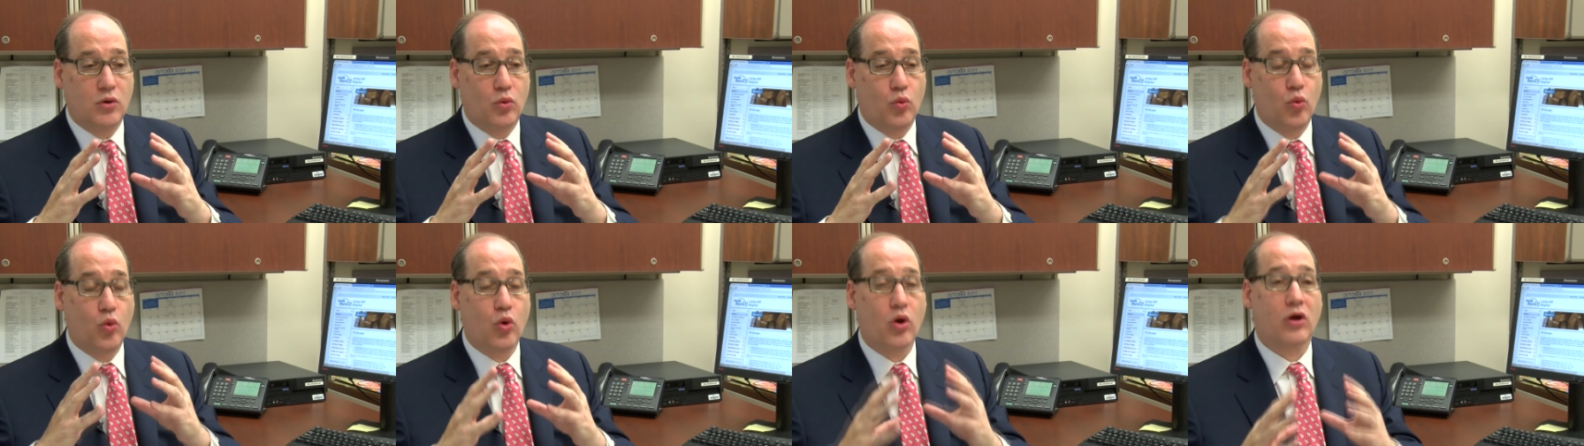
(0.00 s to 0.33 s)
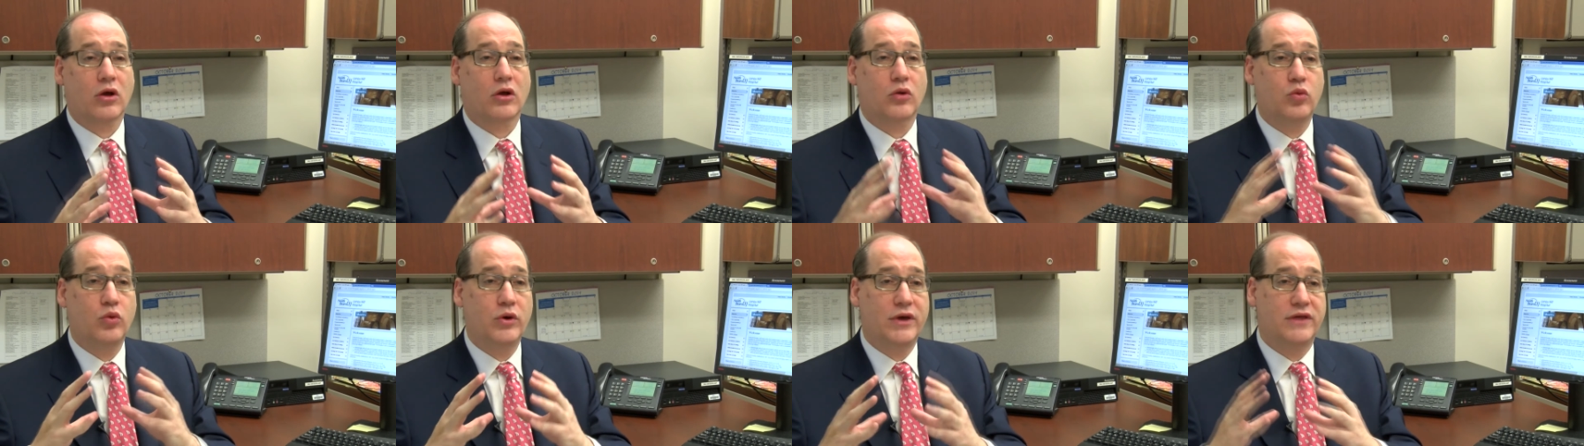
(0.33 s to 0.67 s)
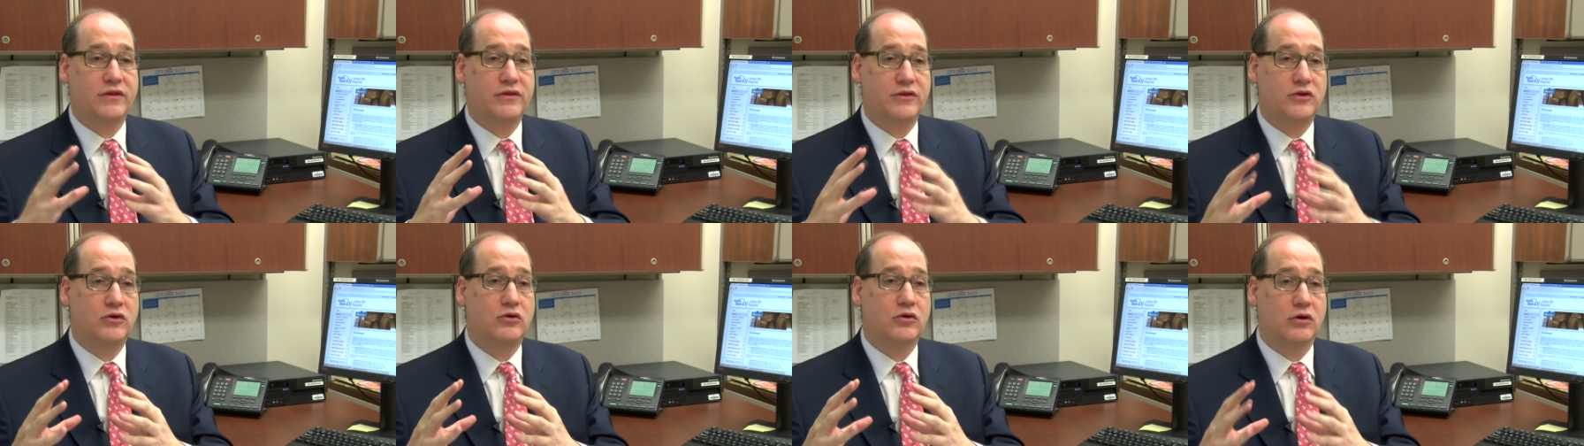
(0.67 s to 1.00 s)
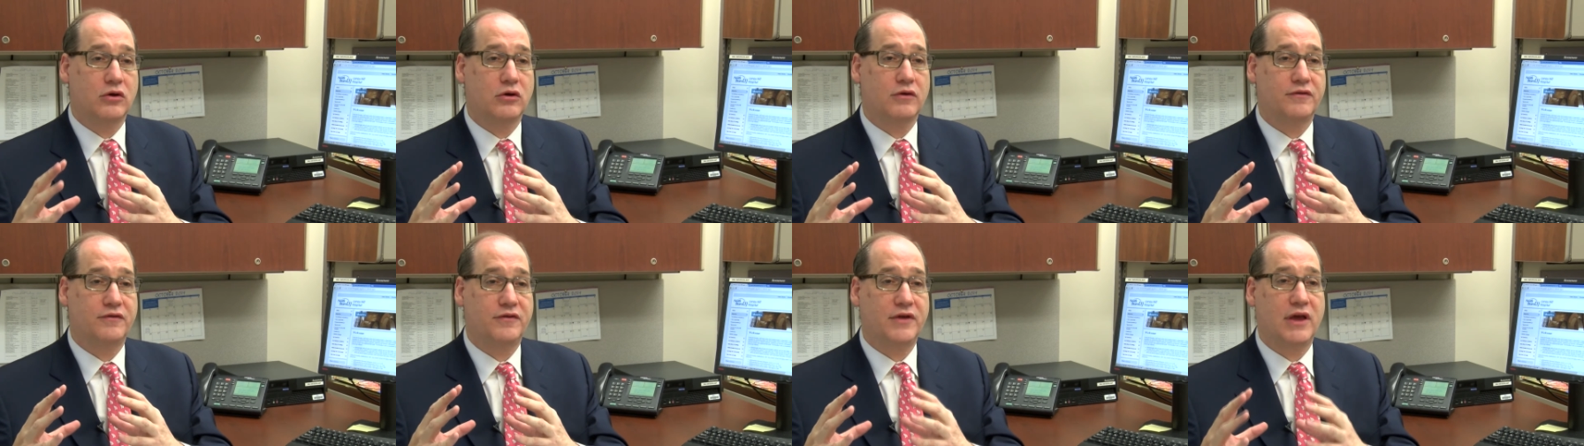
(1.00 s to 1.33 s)
work with
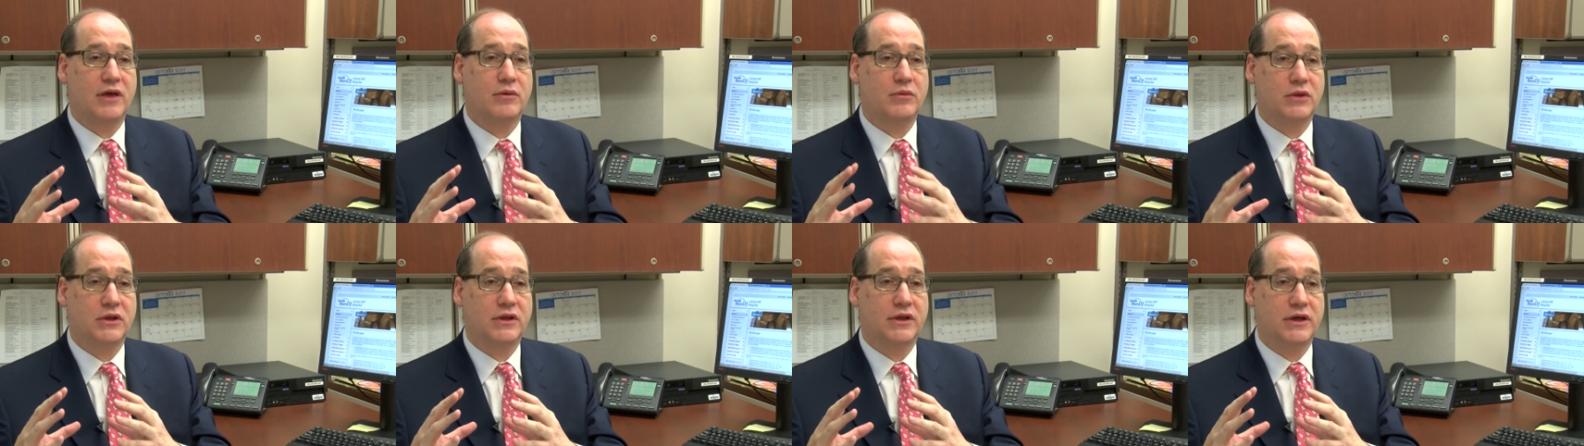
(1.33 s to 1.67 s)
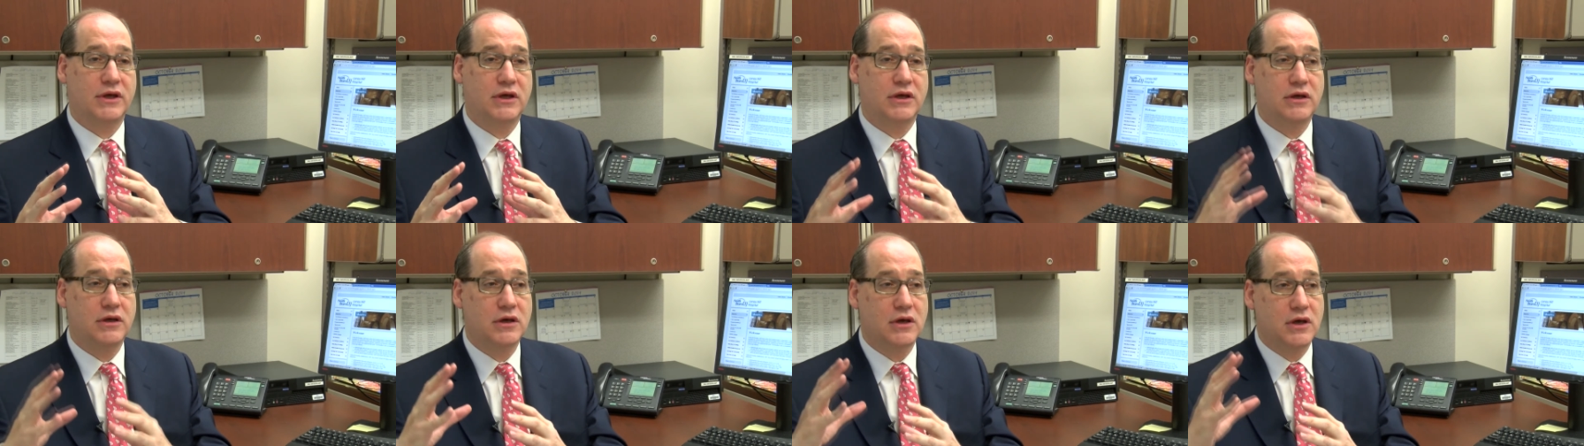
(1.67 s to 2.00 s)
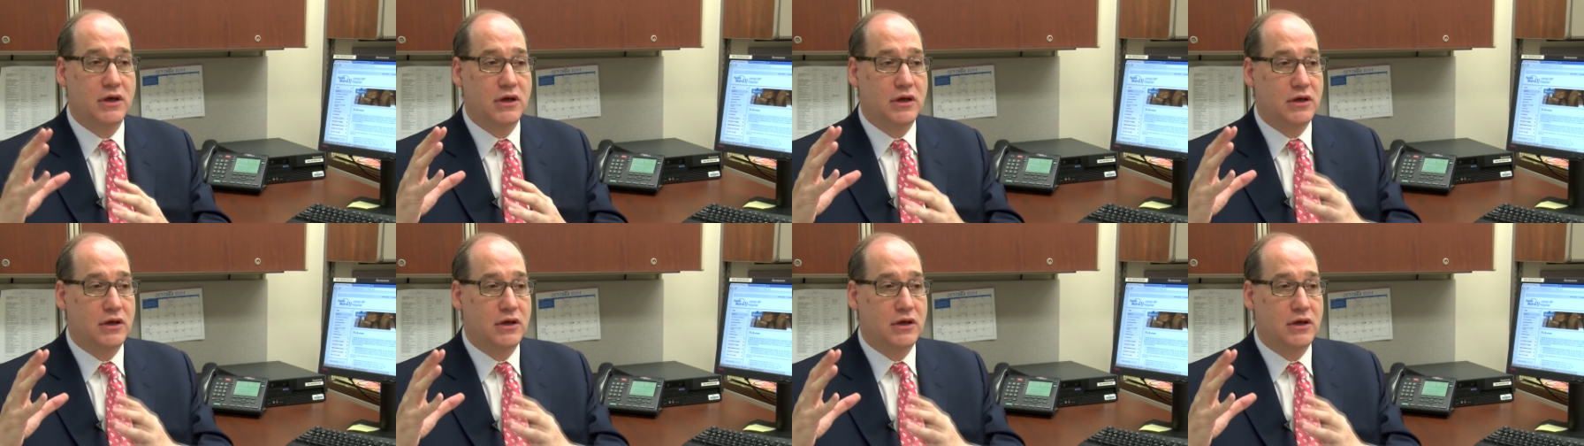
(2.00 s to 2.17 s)
your family